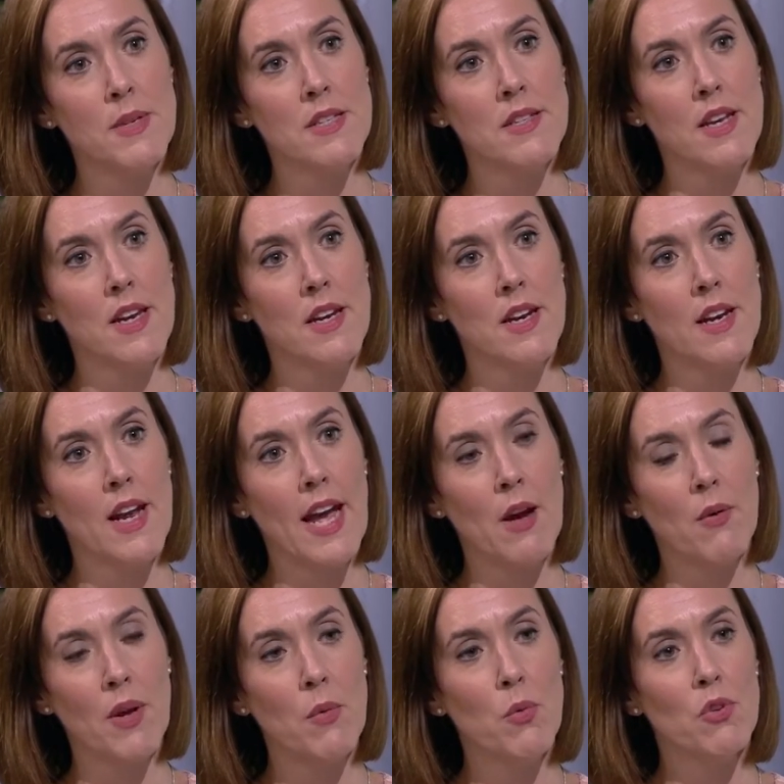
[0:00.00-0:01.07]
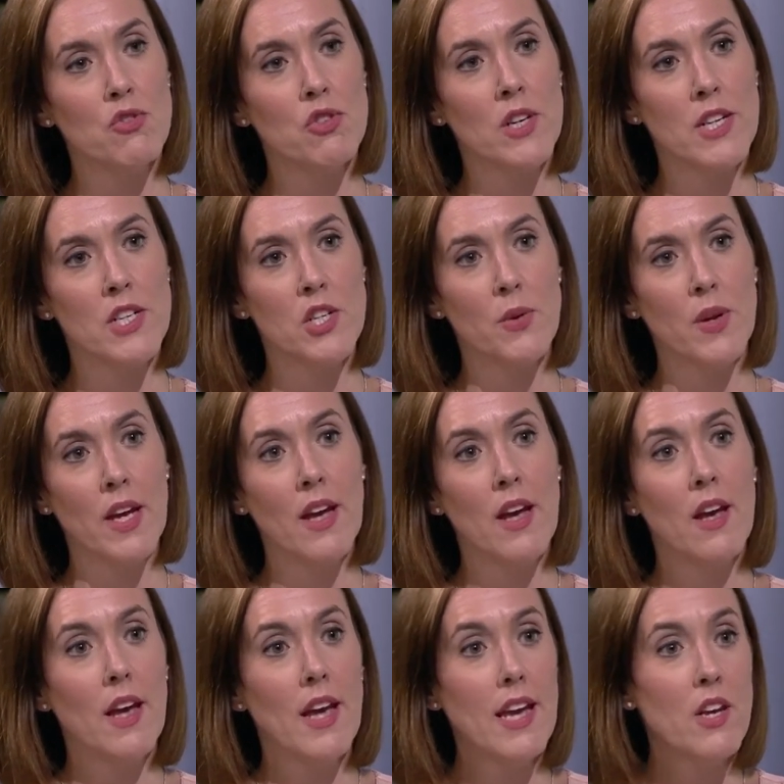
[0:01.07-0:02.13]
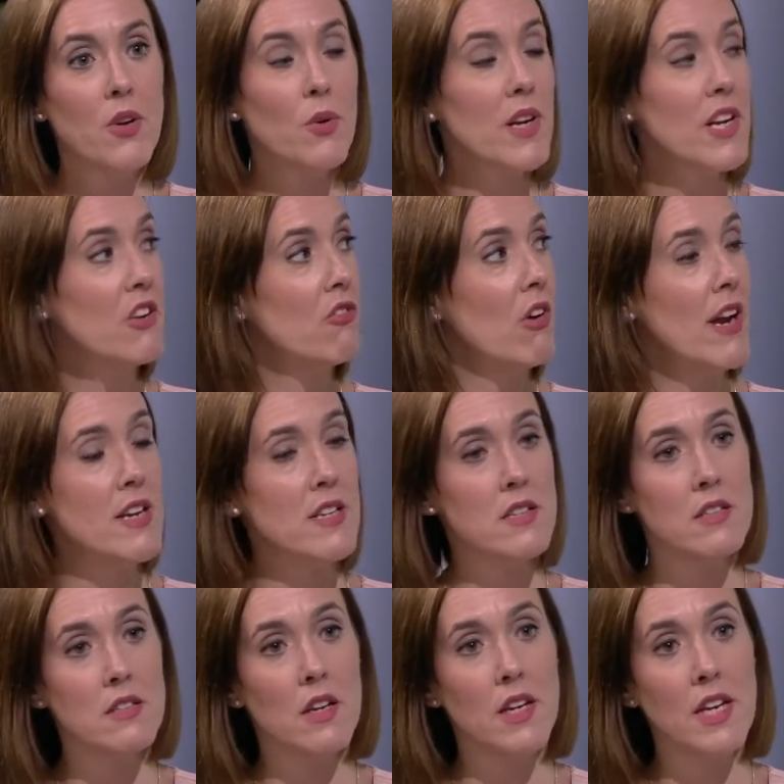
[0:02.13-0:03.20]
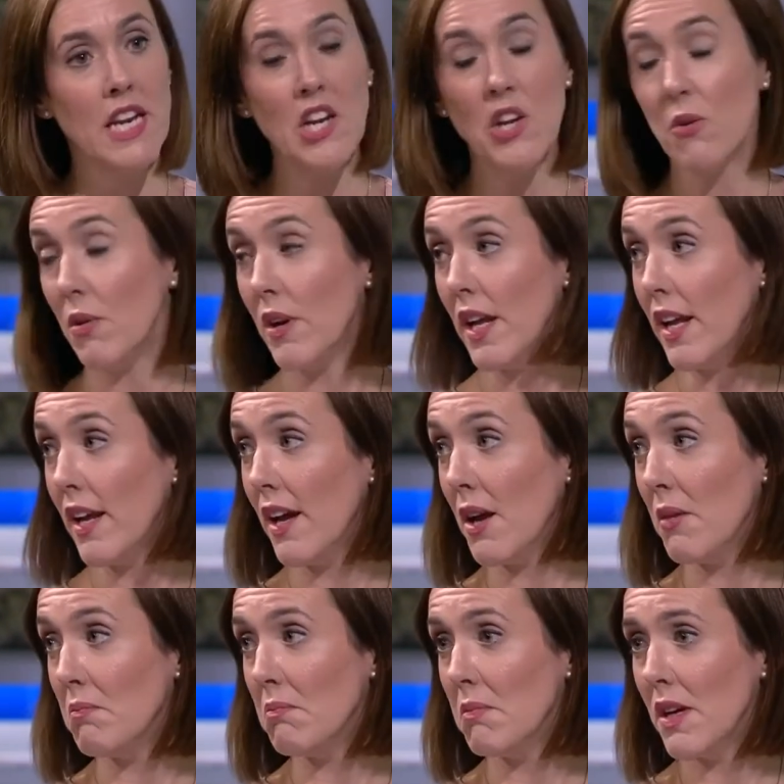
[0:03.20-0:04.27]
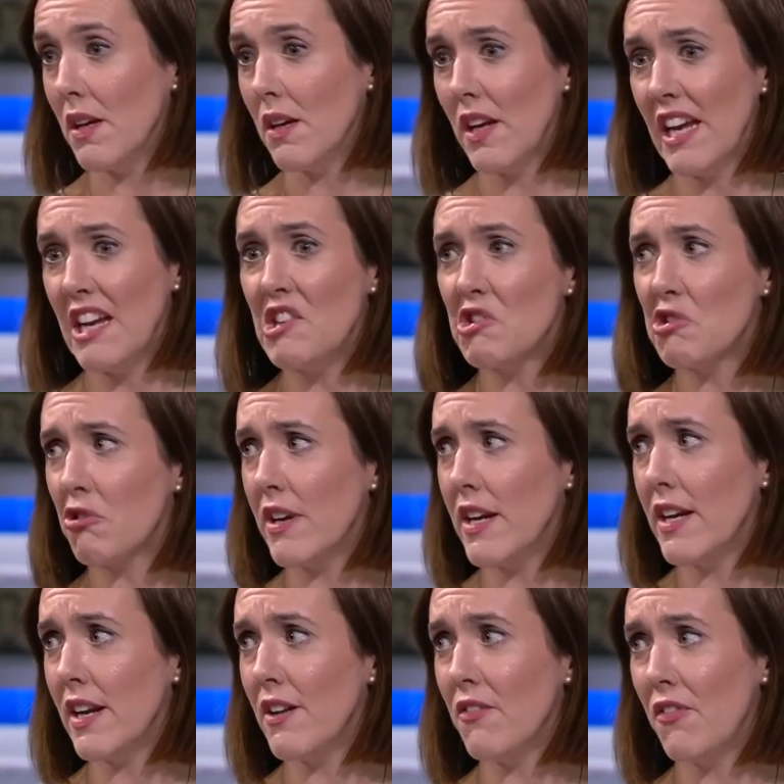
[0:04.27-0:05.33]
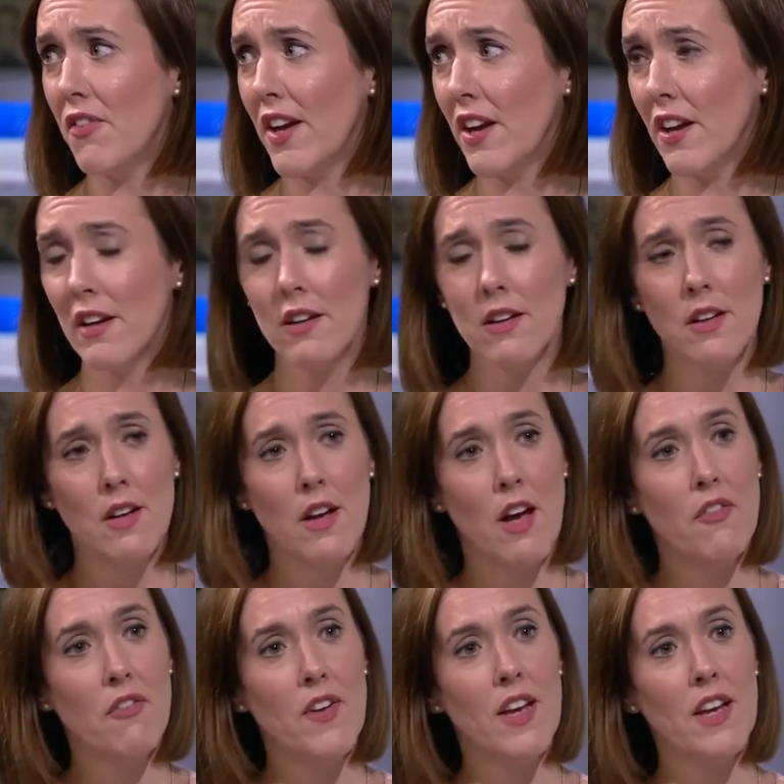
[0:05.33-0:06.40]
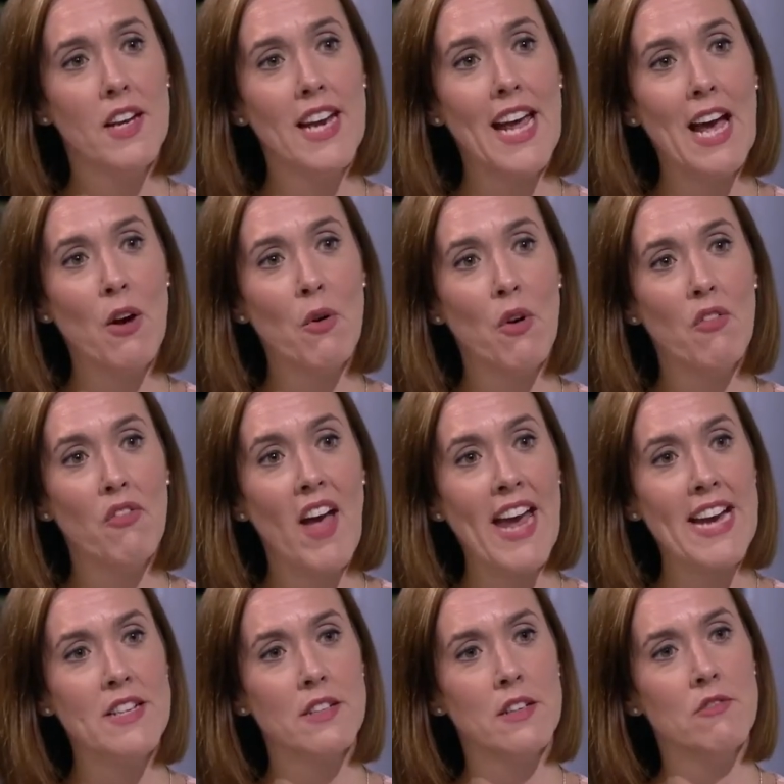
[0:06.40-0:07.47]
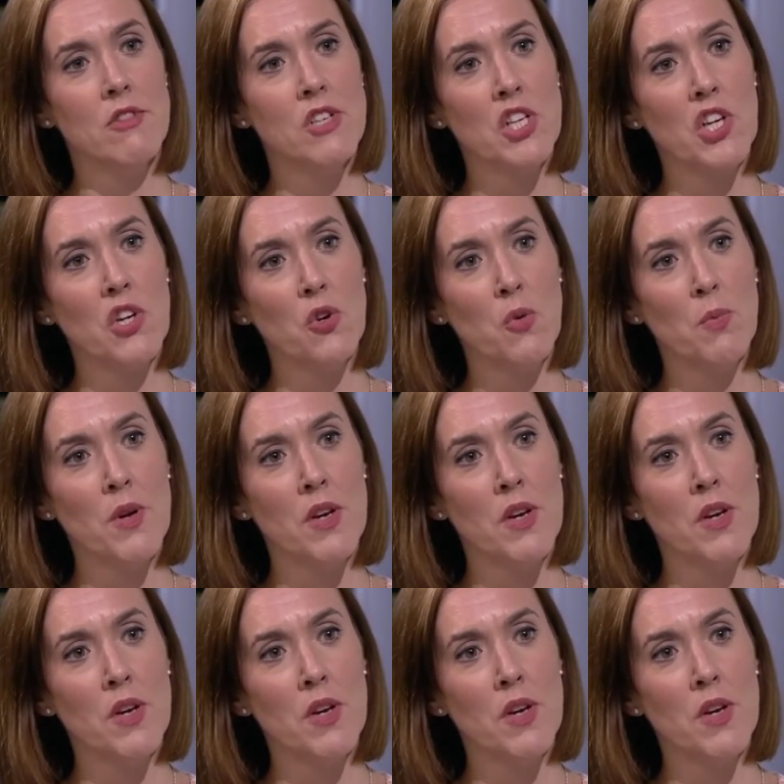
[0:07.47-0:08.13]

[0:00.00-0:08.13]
be seen and how he will try and do it. Equally, Grace, an equally um, intriguing figure, a figure now of hate and ridicule